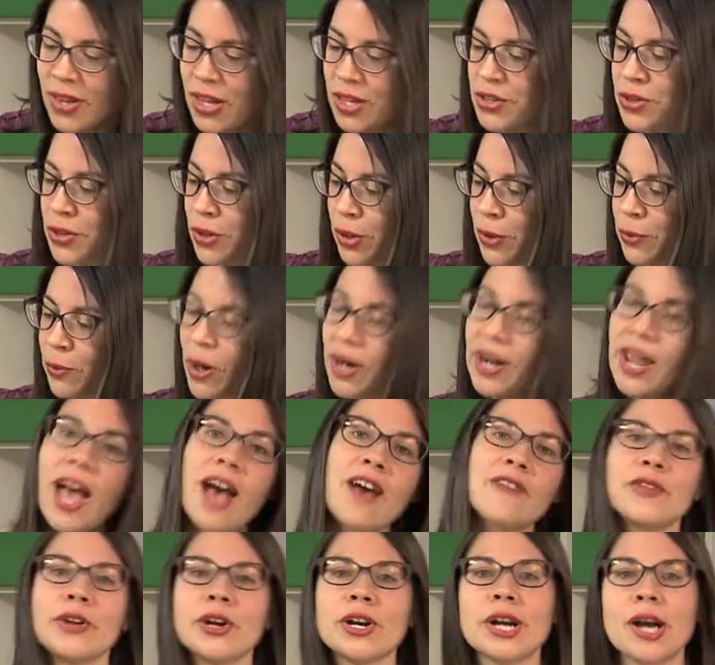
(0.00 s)
So you'd want to
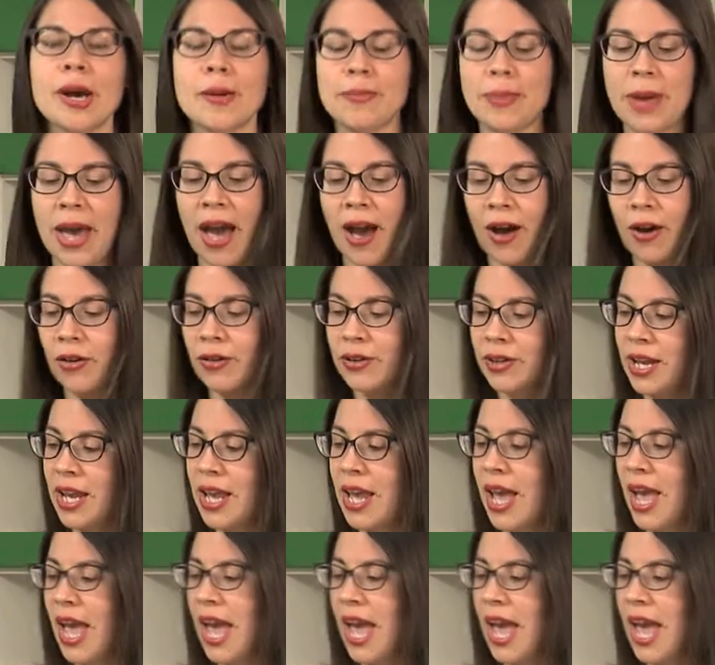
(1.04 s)
have your cup out